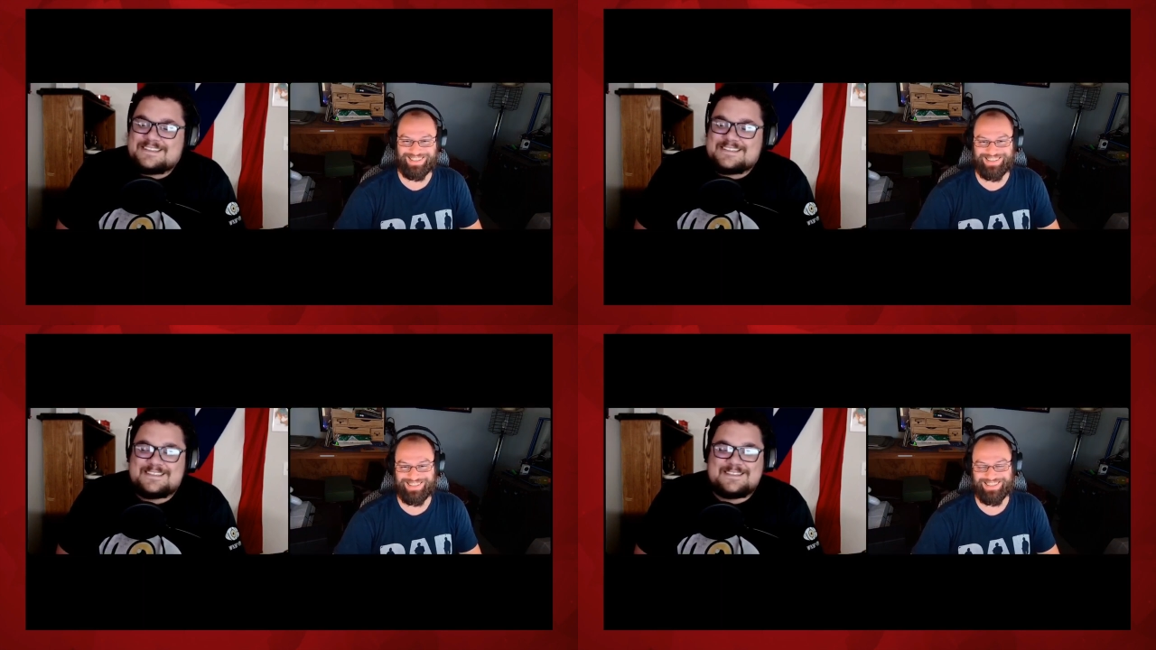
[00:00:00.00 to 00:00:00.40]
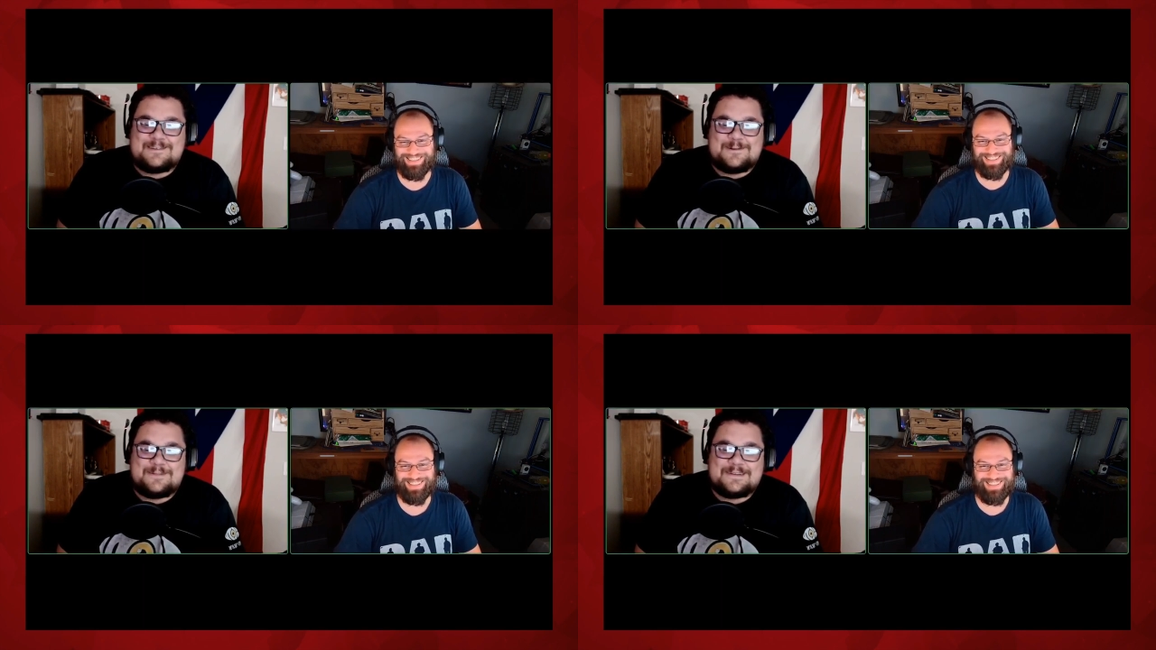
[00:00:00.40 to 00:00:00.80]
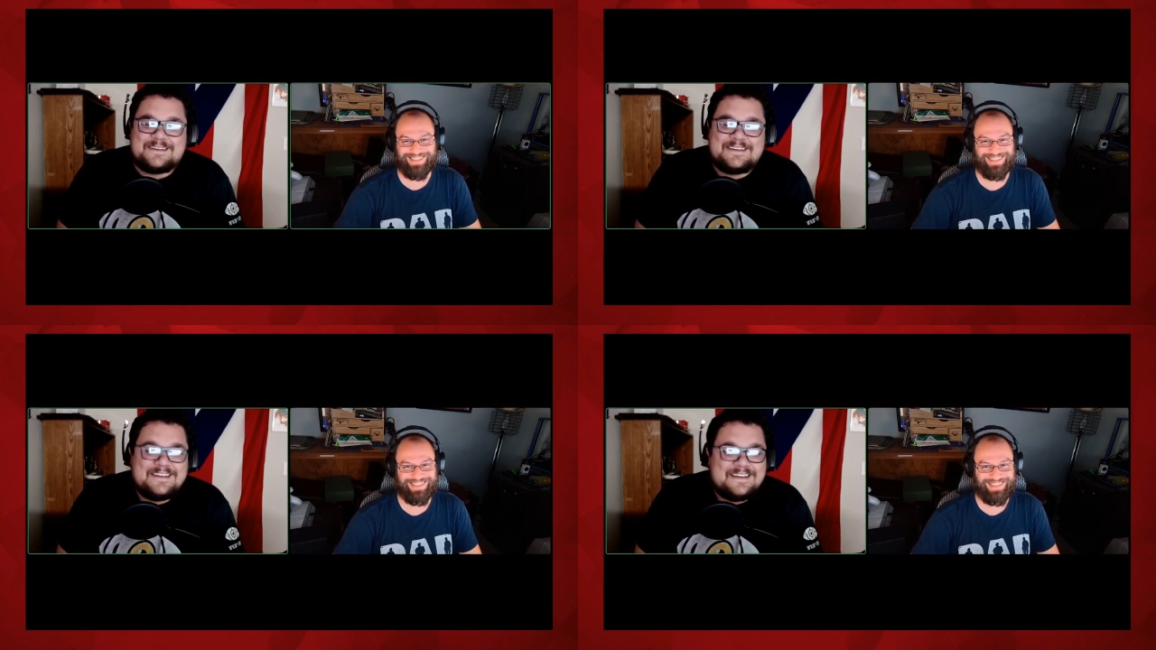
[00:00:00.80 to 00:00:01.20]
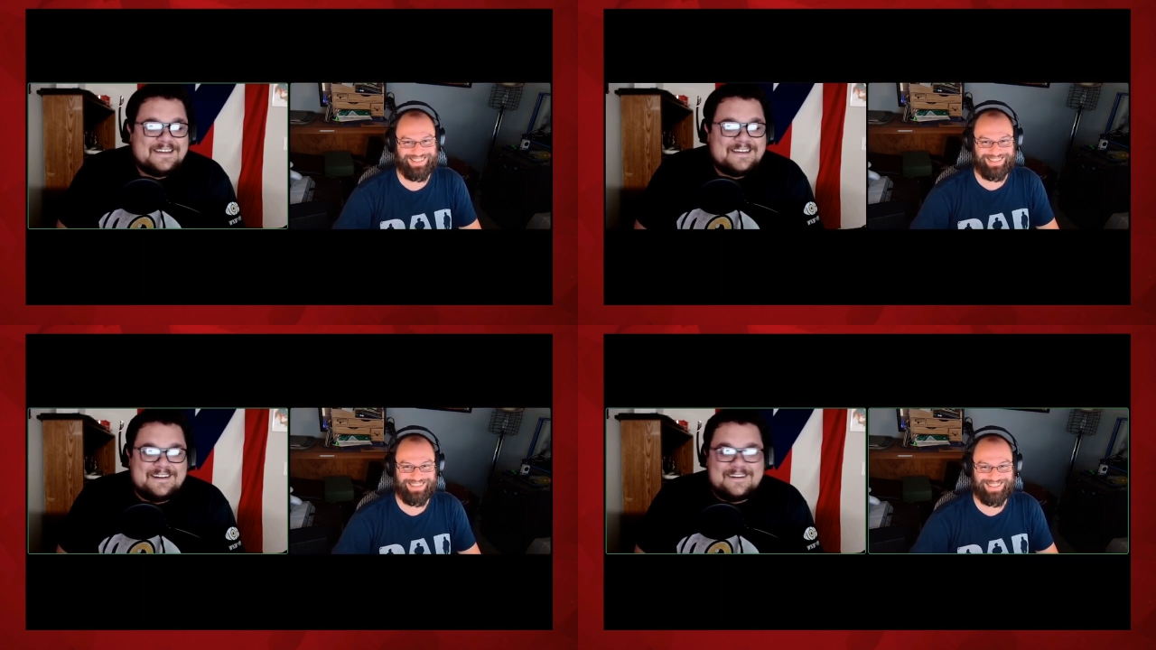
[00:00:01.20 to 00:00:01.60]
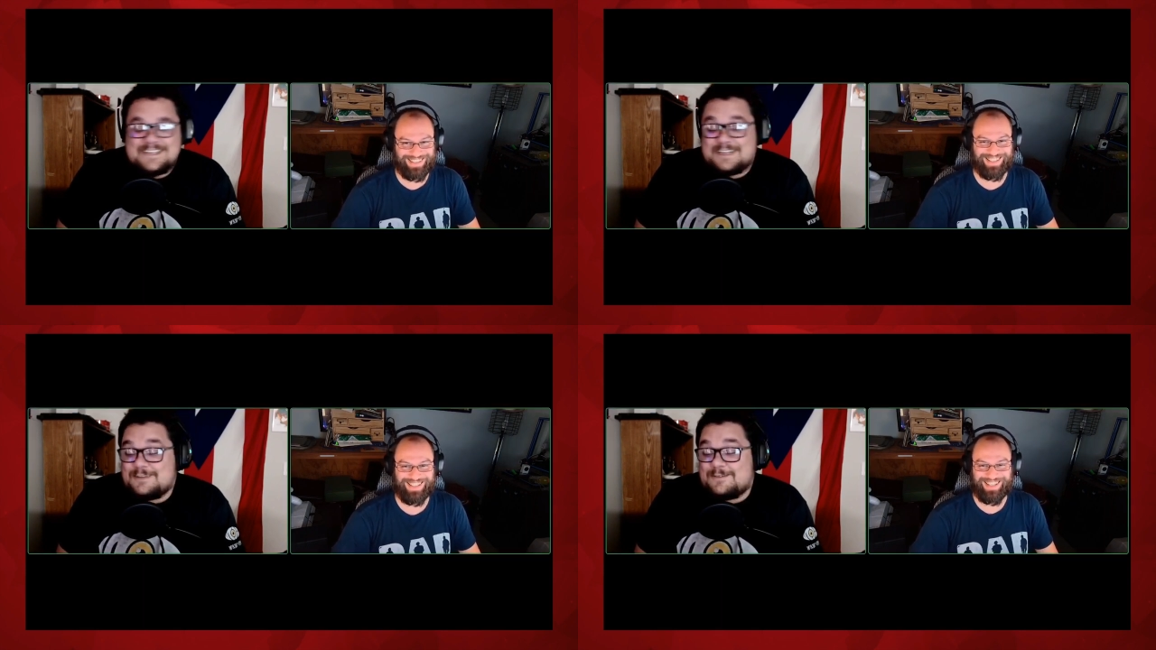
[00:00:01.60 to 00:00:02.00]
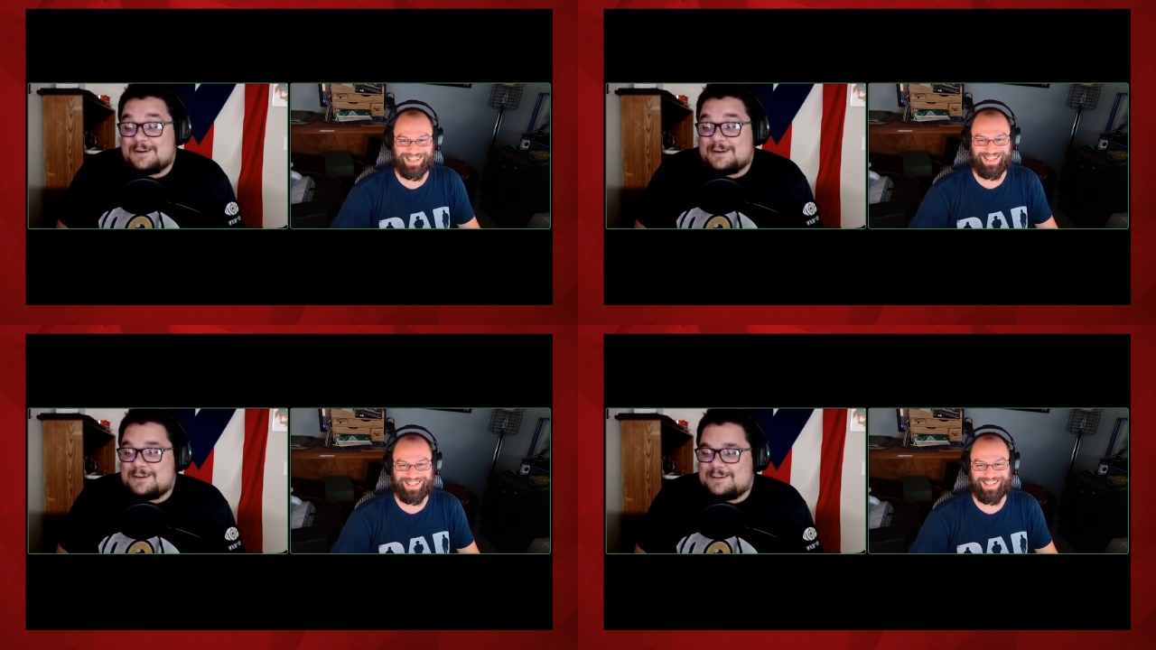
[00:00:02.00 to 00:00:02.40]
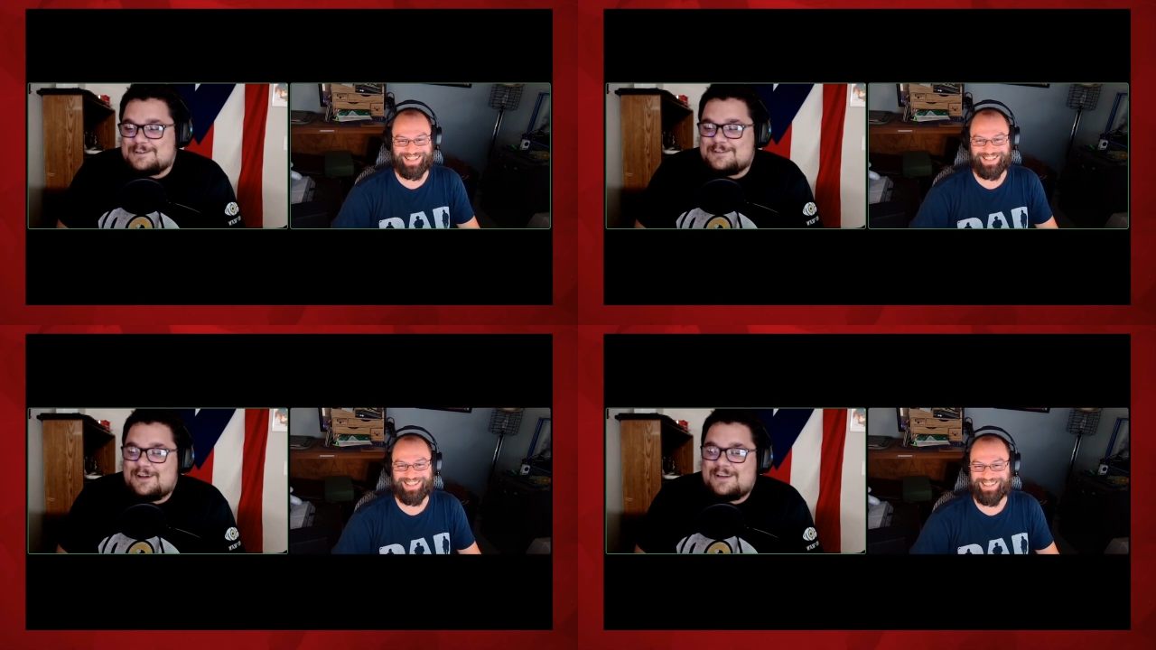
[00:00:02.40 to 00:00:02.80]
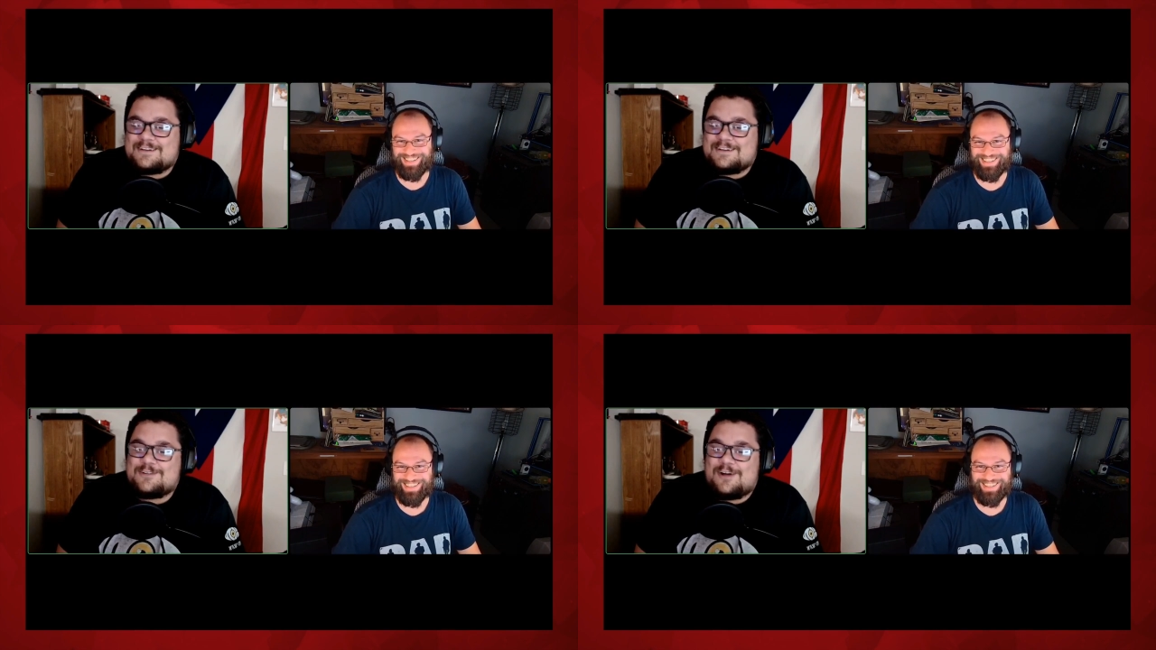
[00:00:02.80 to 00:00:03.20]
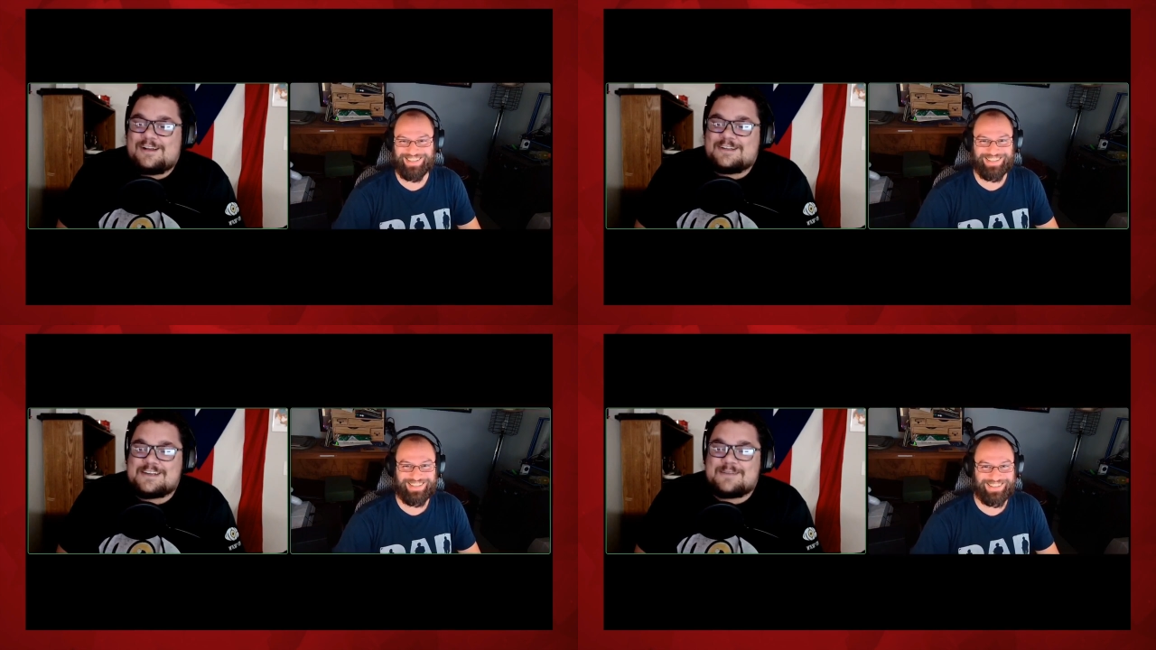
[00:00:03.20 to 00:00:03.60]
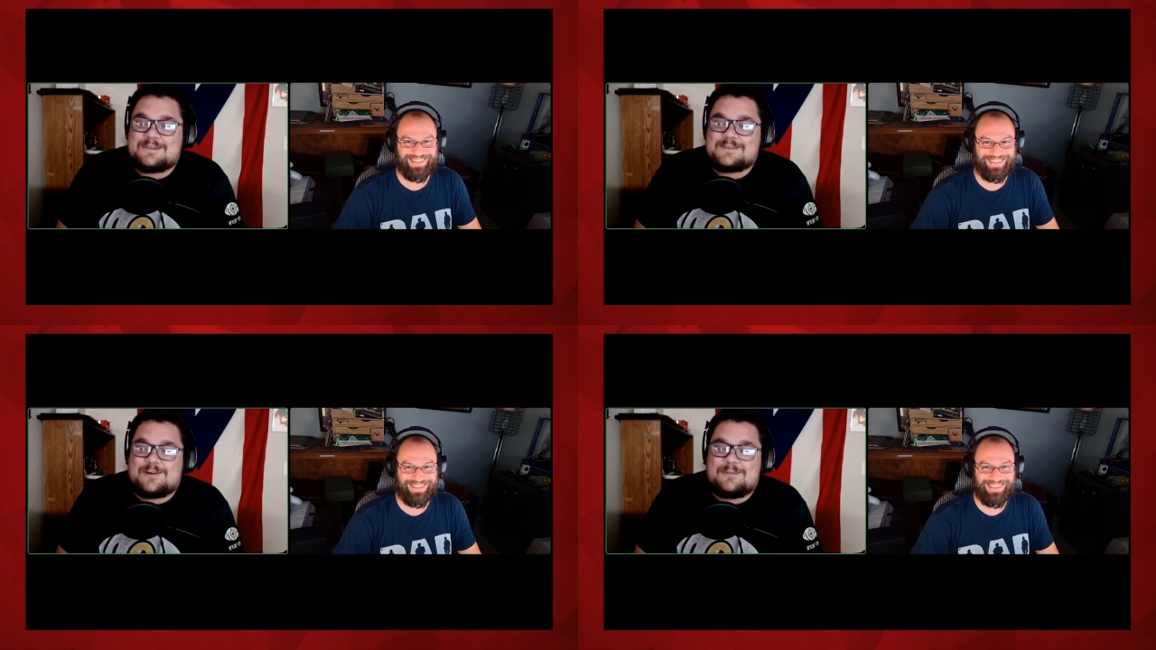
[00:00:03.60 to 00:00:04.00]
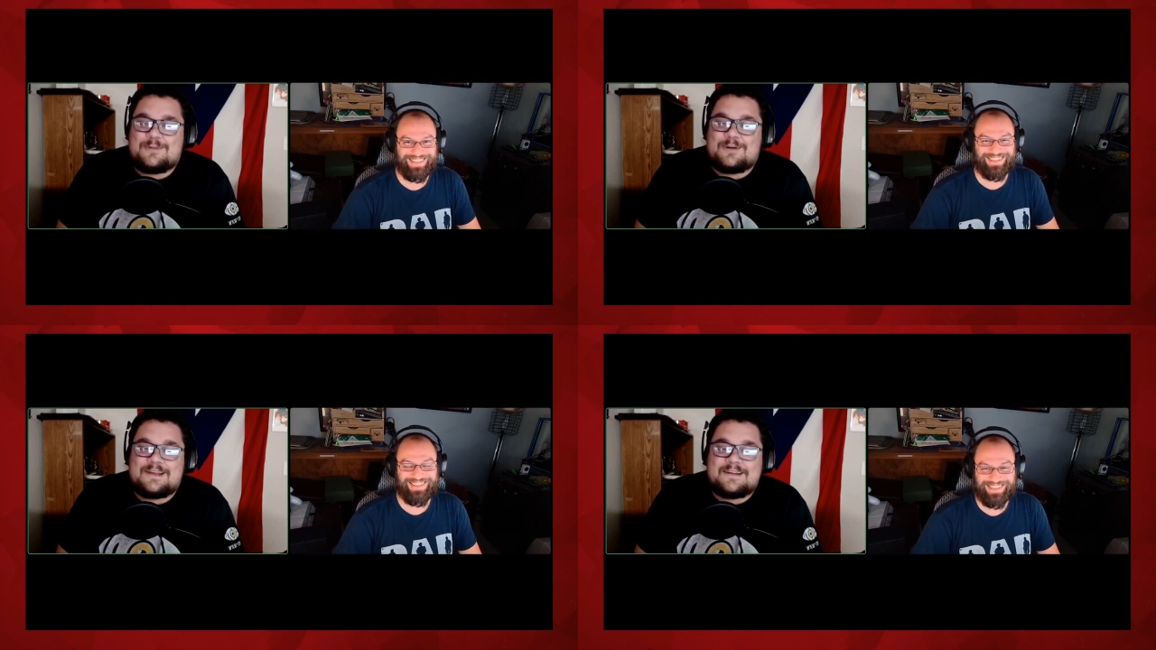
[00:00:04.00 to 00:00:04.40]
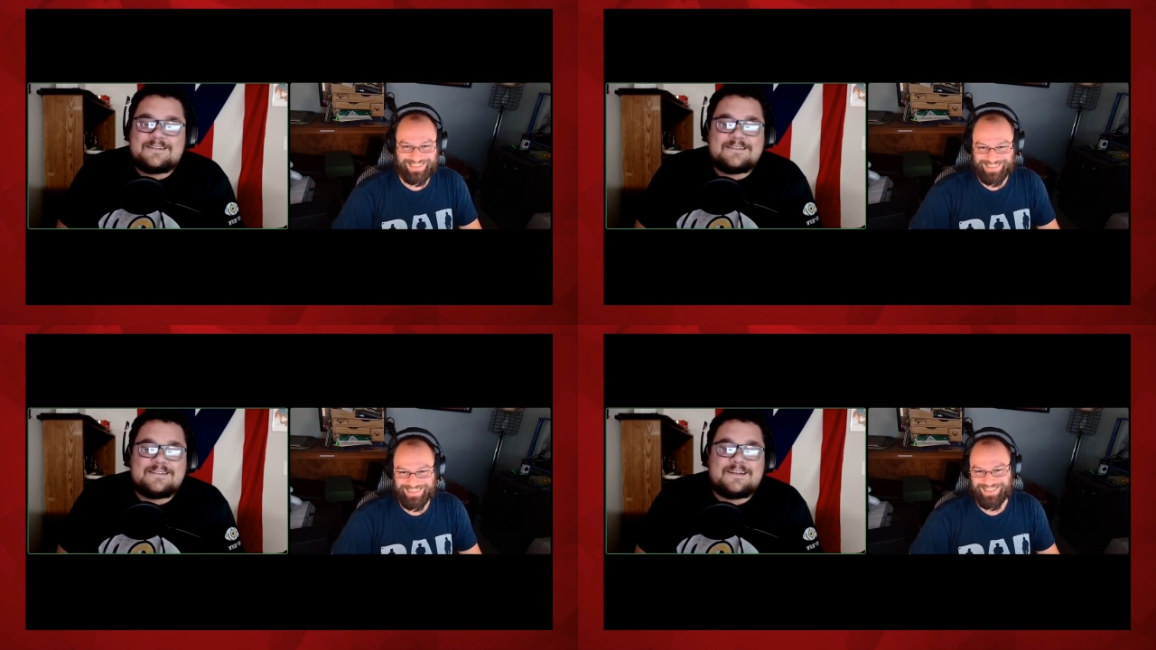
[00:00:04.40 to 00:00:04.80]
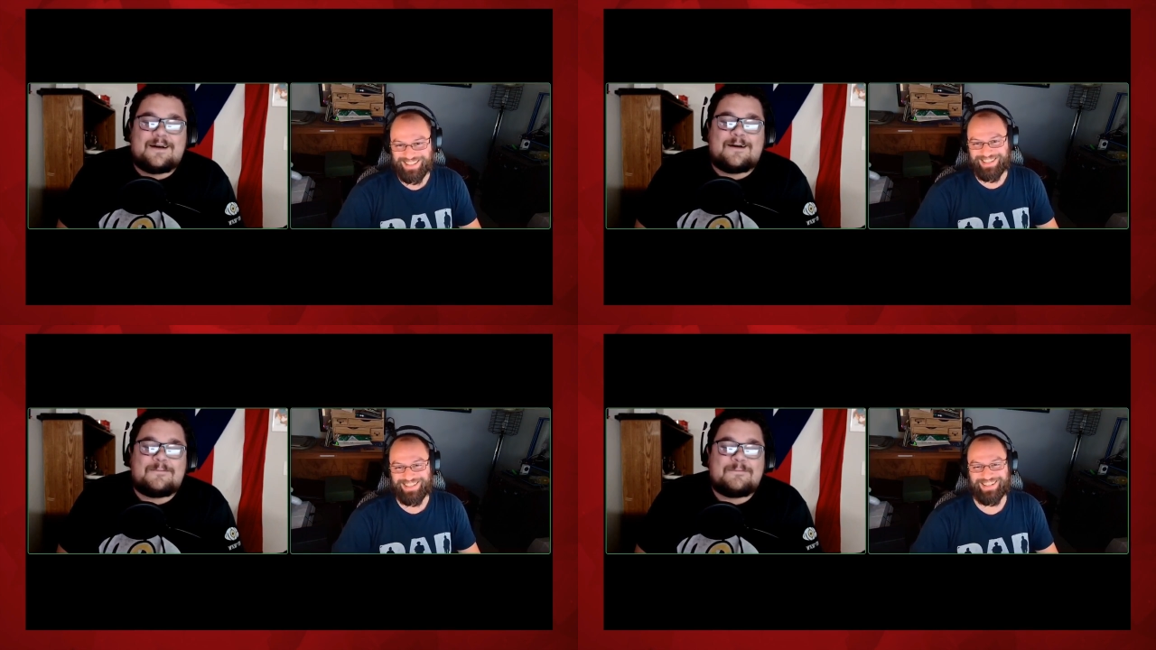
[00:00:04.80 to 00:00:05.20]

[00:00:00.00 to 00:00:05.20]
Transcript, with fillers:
Speaker 1: Stupid. No, it's actually very good. Your draw, your draw enchantments are on point. Um,